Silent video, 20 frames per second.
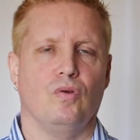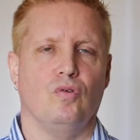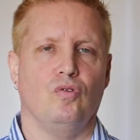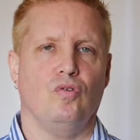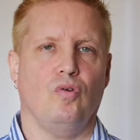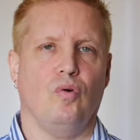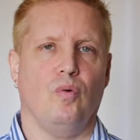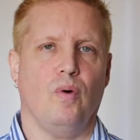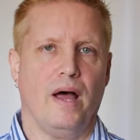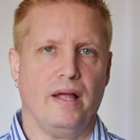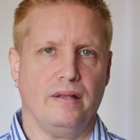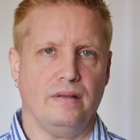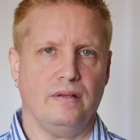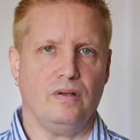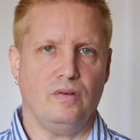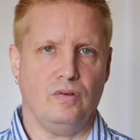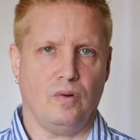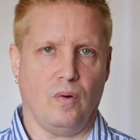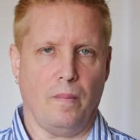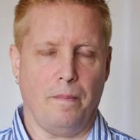So at the
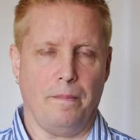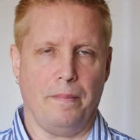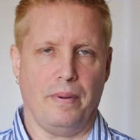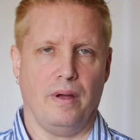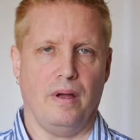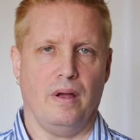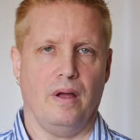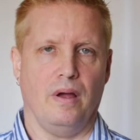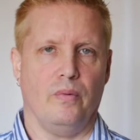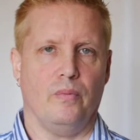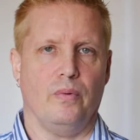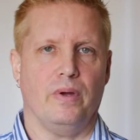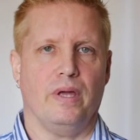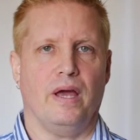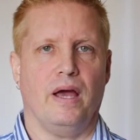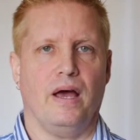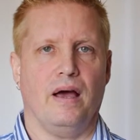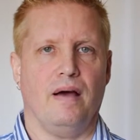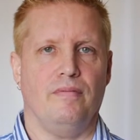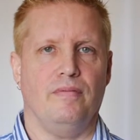top, we
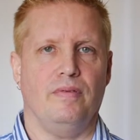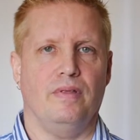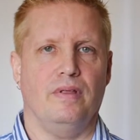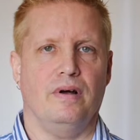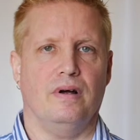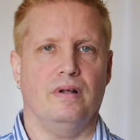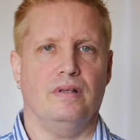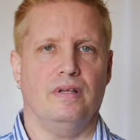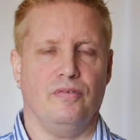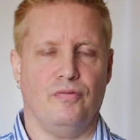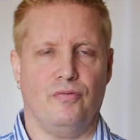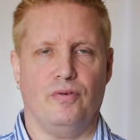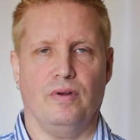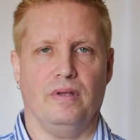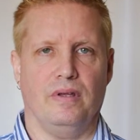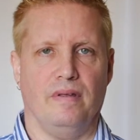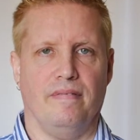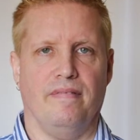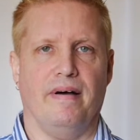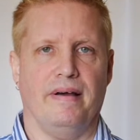have the
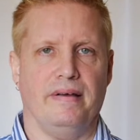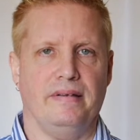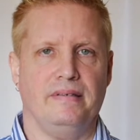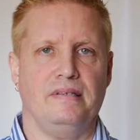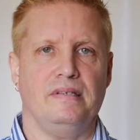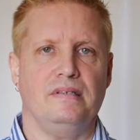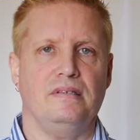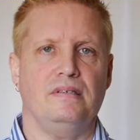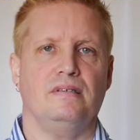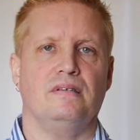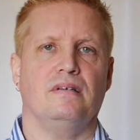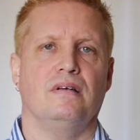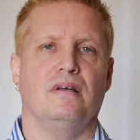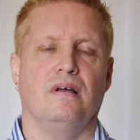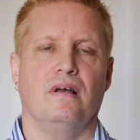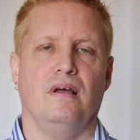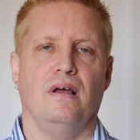different devices,